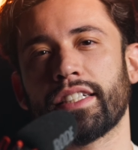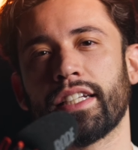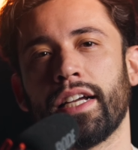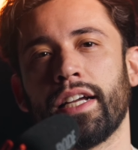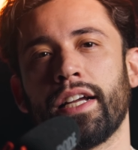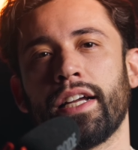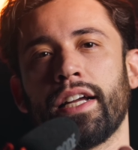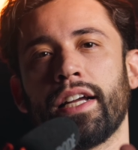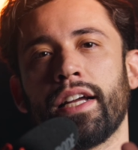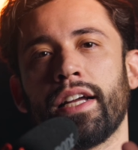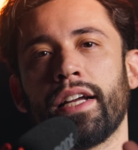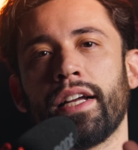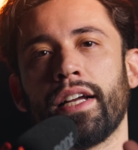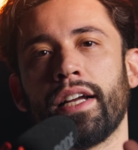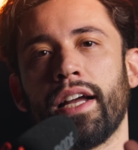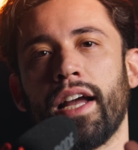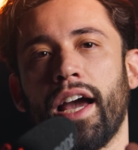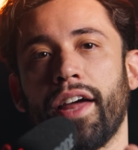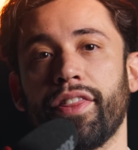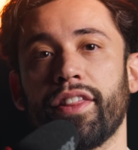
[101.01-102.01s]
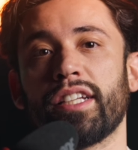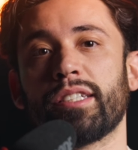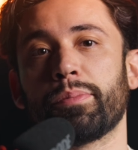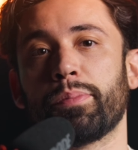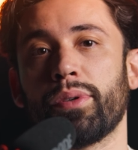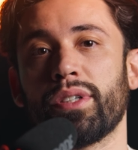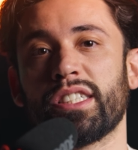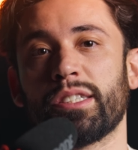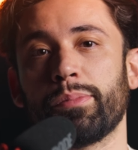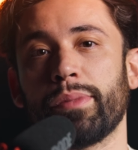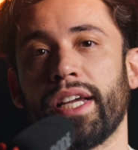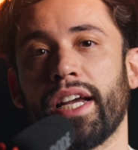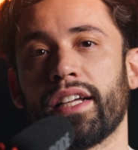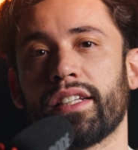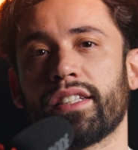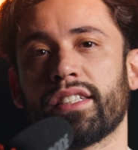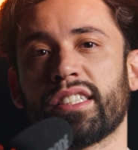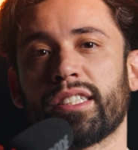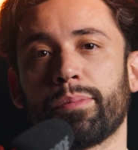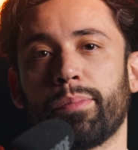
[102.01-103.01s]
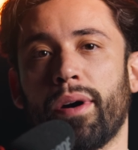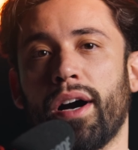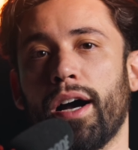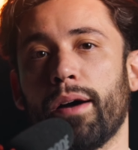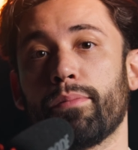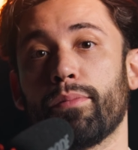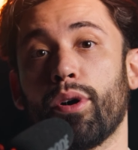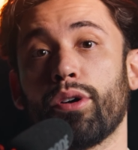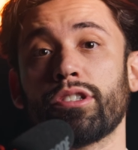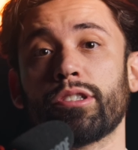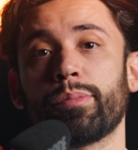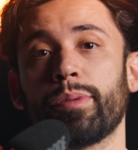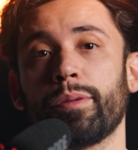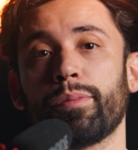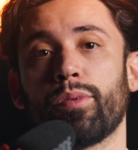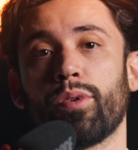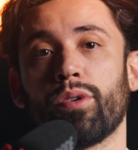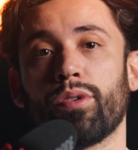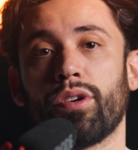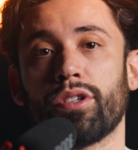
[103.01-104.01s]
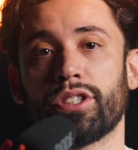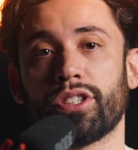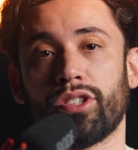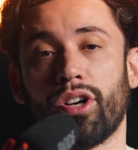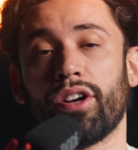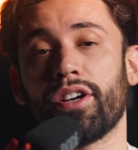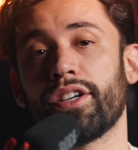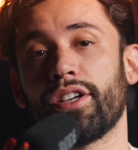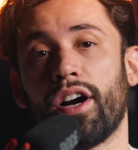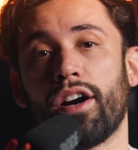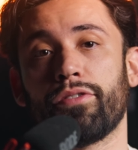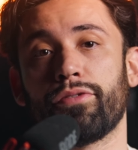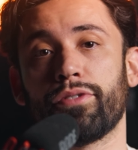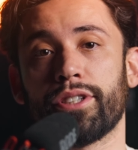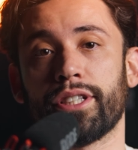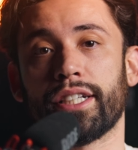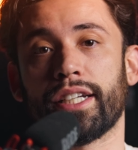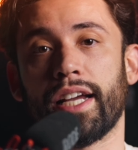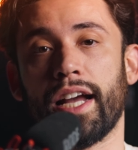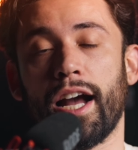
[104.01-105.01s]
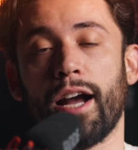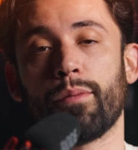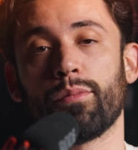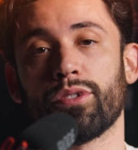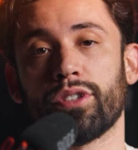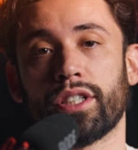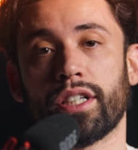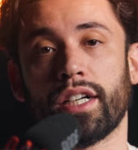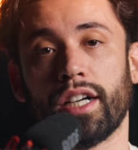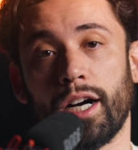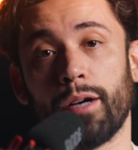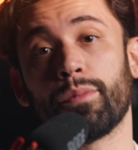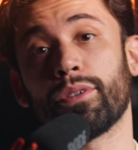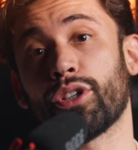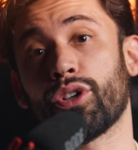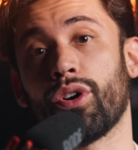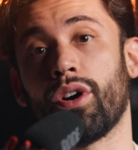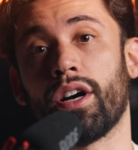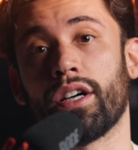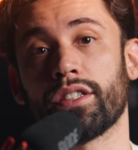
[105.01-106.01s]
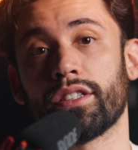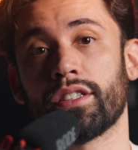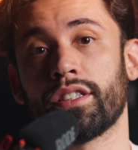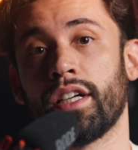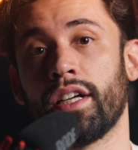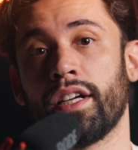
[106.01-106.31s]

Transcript: And this puts me at the spot most people starting off with a camera come across,